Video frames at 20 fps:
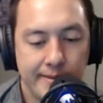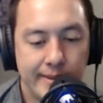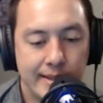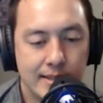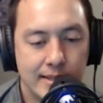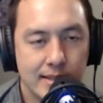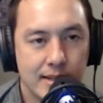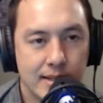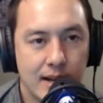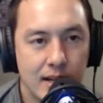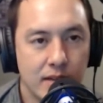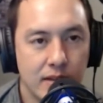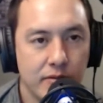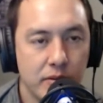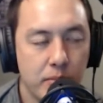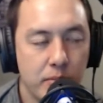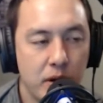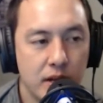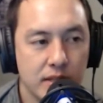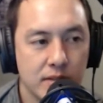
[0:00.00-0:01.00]
That's kind of
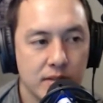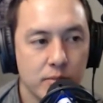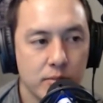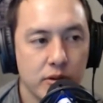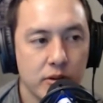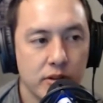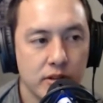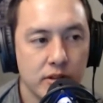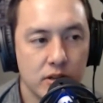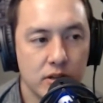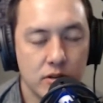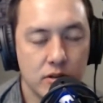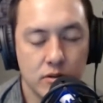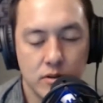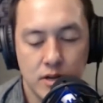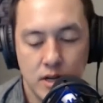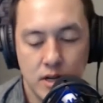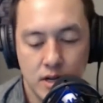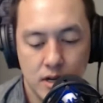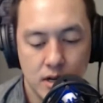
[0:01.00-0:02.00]
impossible to
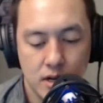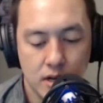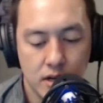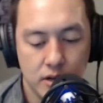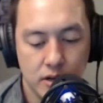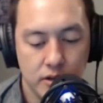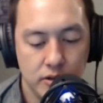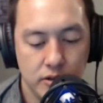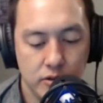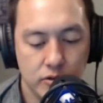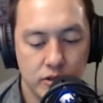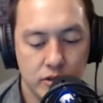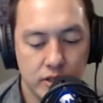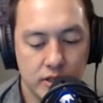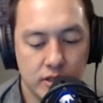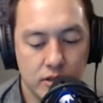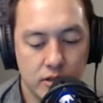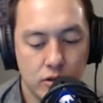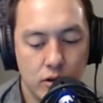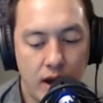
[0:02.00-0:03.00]
do.
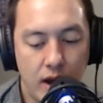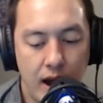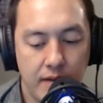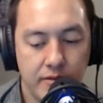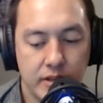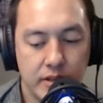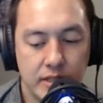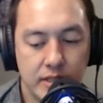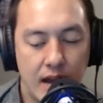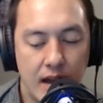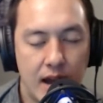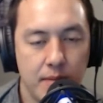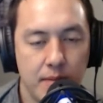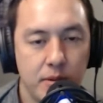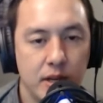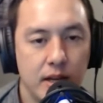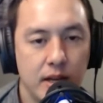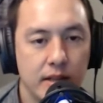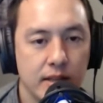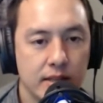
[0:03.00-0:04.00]
You have this
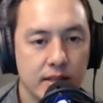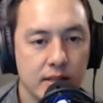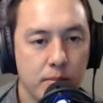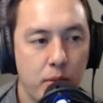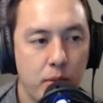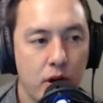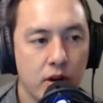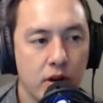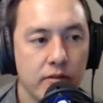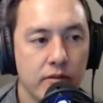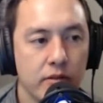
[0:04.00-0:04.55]
habit and it's a part